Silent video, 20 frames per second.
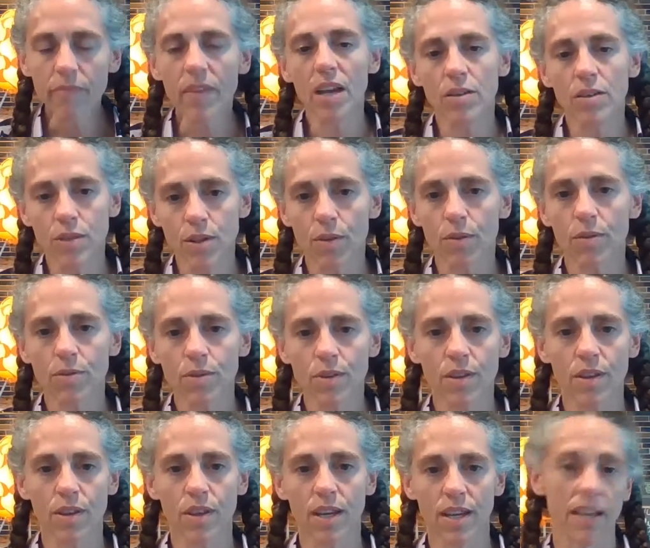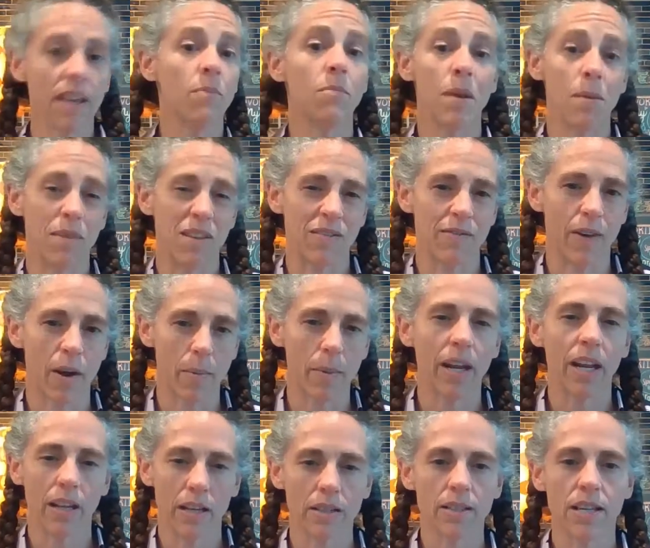So those are the things, and maybe the
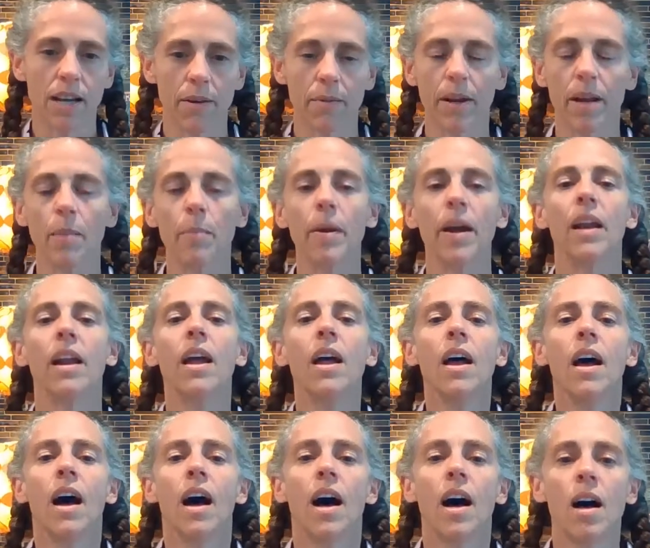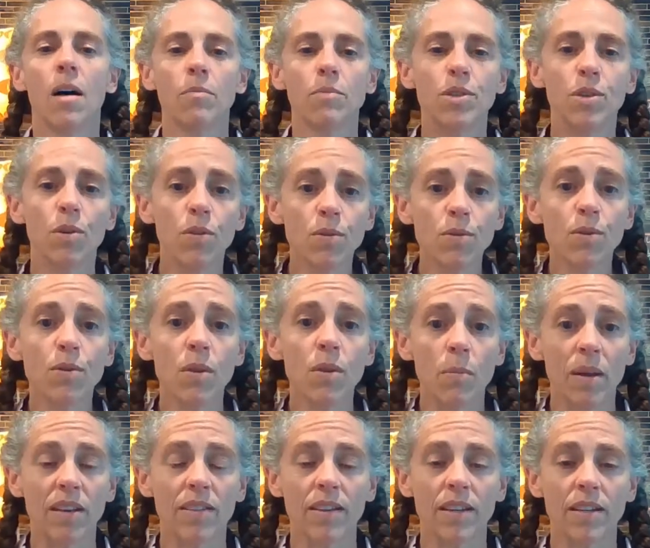vomiting and diarrhea, but so those are the
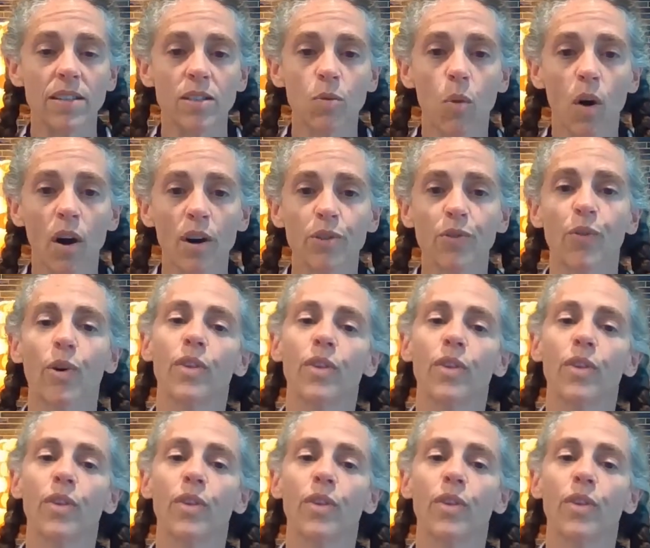big things to watch for.